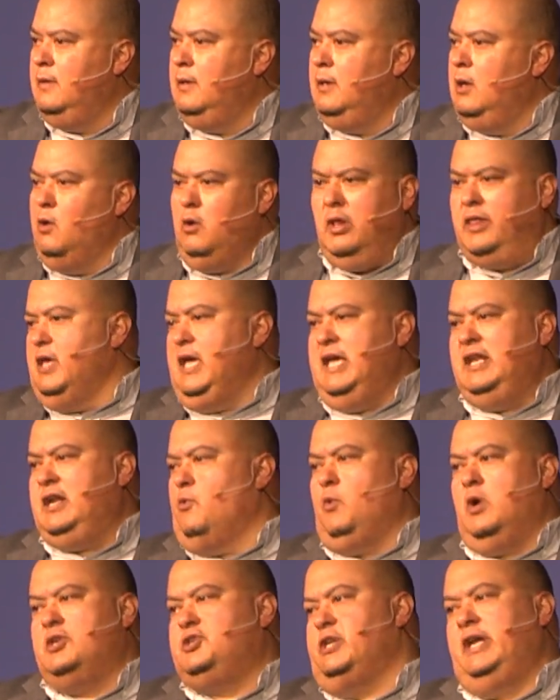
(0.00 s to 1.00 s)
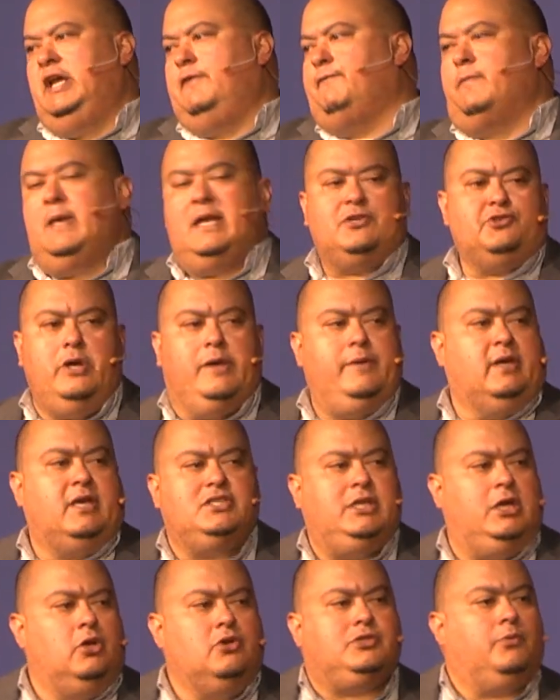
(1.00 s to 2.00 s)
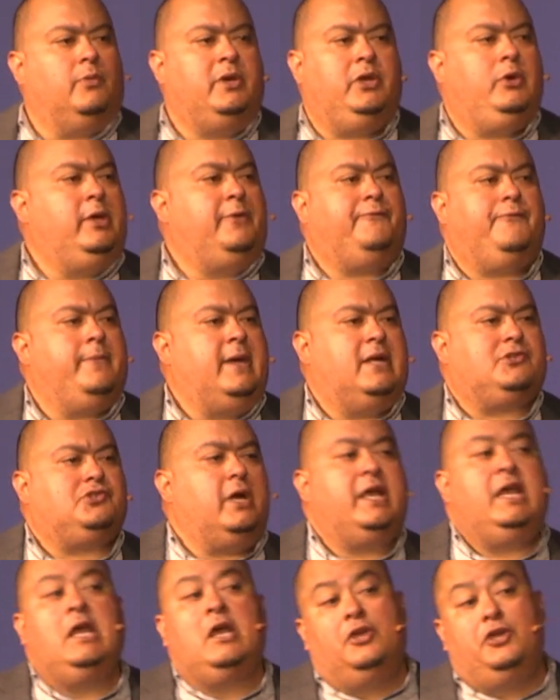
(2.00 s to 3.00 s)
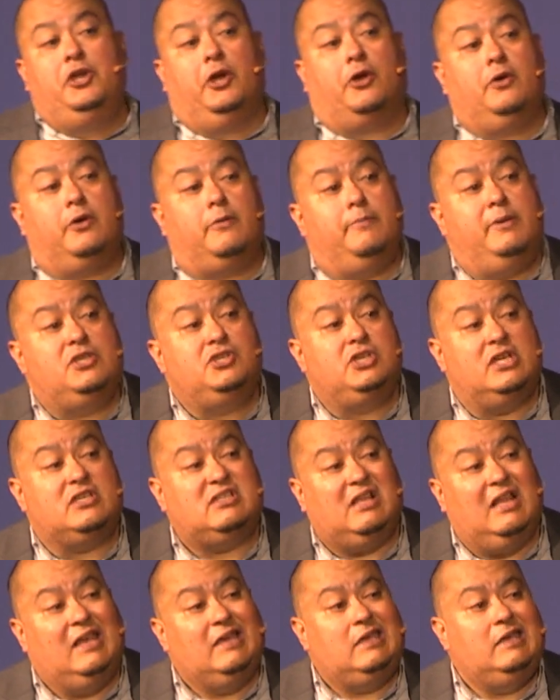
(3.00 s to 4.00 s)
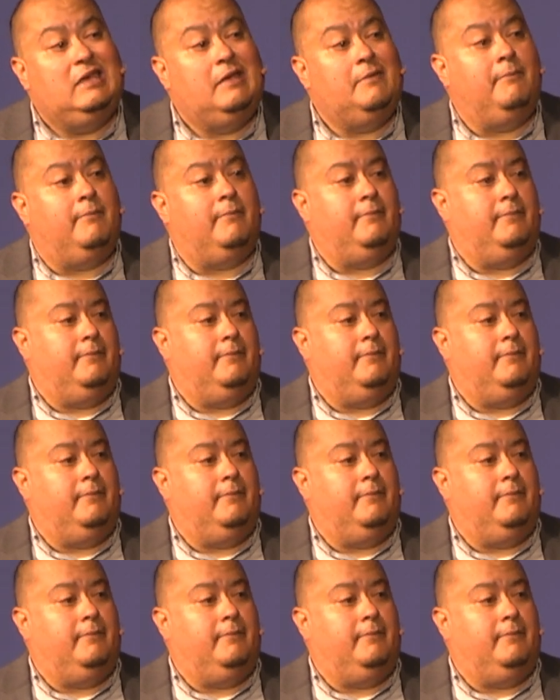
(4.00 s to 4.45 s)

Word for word: Well, he doesn't want you to eat from that tree because he knows that when you eat from that tree, you're going to be just like him.